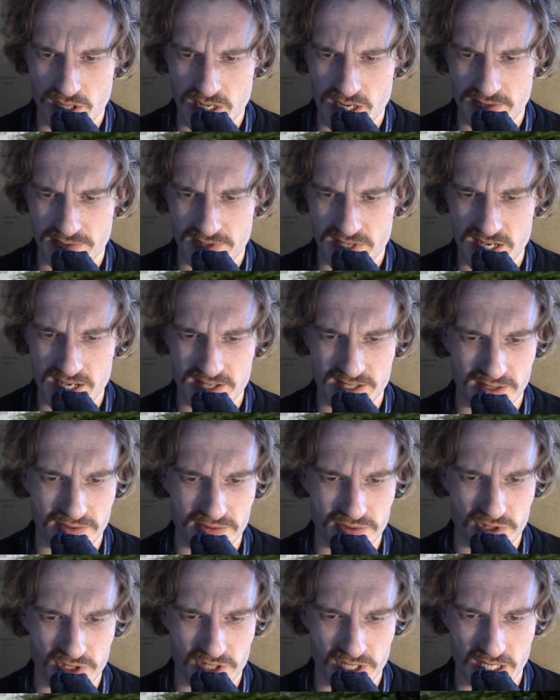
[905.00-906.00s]
Advertising
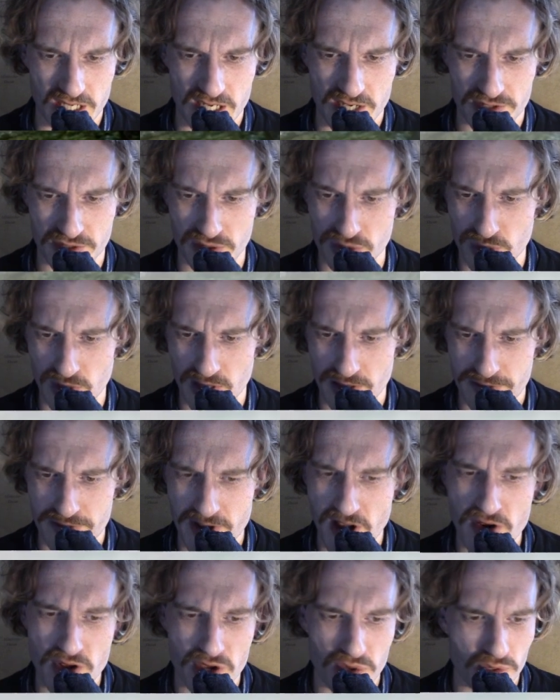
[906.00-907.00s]
for the Kazungula
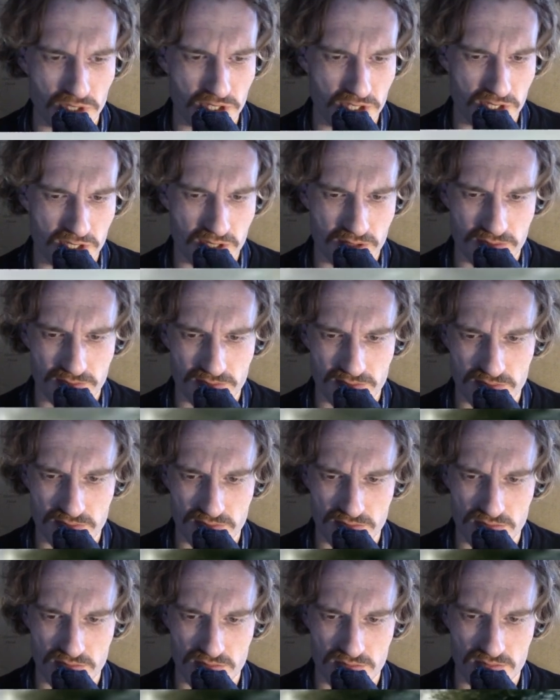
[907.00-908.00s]
ferry, which
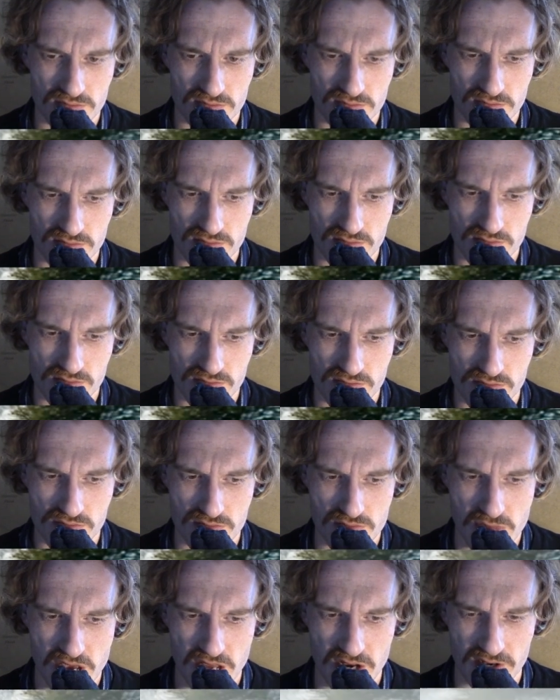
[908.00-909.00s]

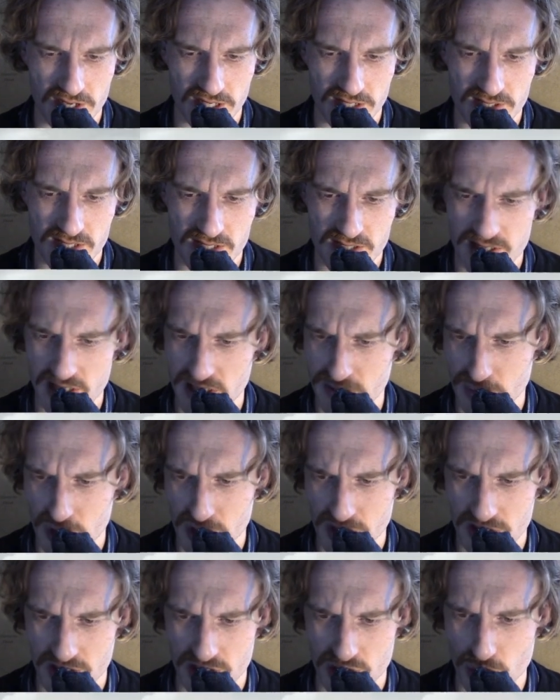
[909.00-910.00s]
may not exist
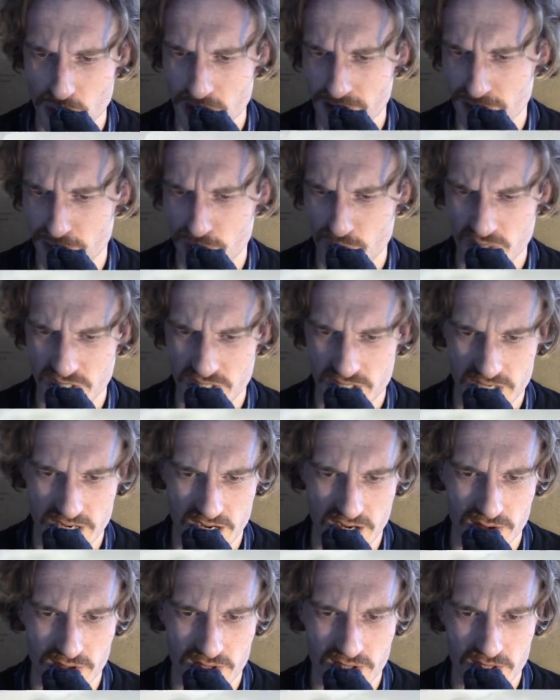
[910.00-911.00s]
anymore since we have a bridge
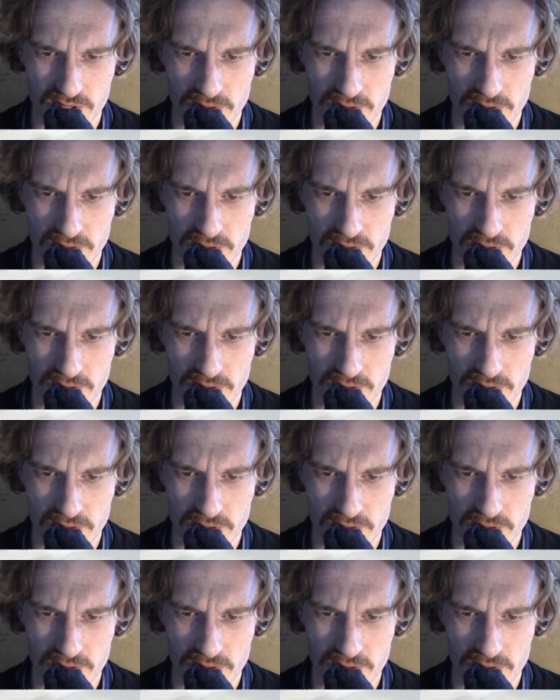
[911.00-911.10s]
now.